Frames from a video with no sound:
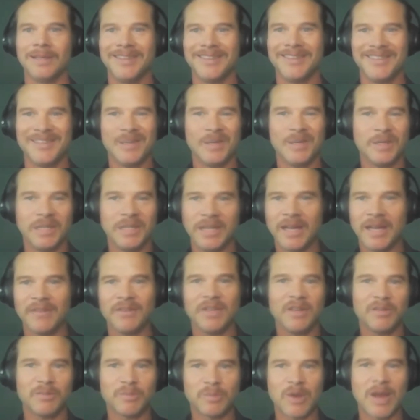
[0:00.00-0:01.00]
And you have
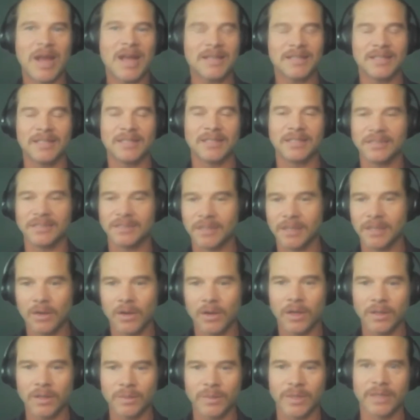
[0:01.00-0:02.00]
enough processes and
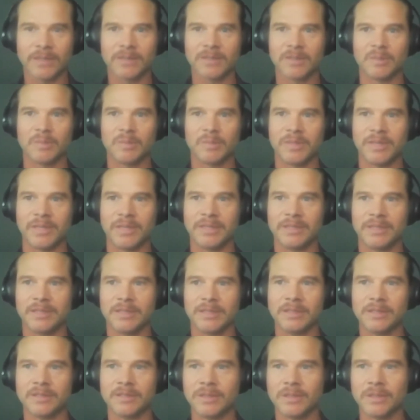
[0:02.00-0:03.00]
guardrails in place
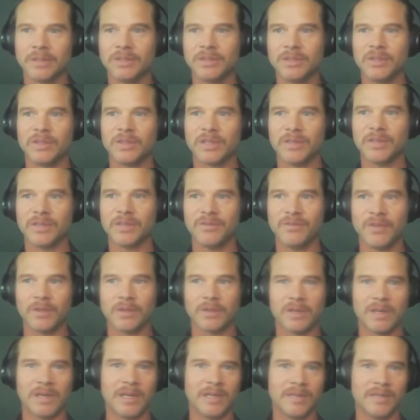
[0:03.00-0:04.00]
so that you can
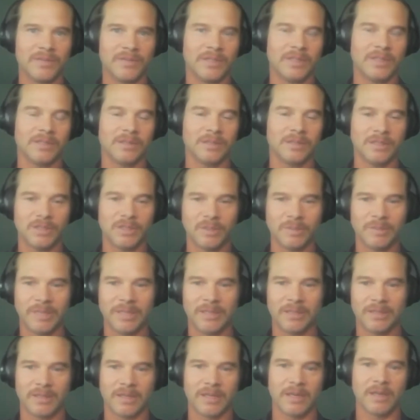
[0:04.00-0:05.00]
feel confident that you're being
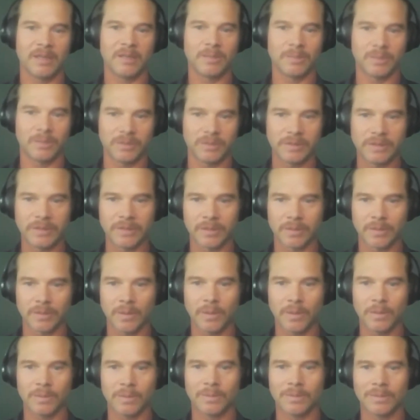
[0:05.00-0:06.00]
accountable to your
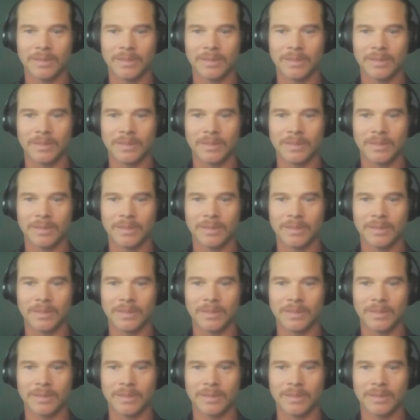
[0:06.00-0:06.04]
role.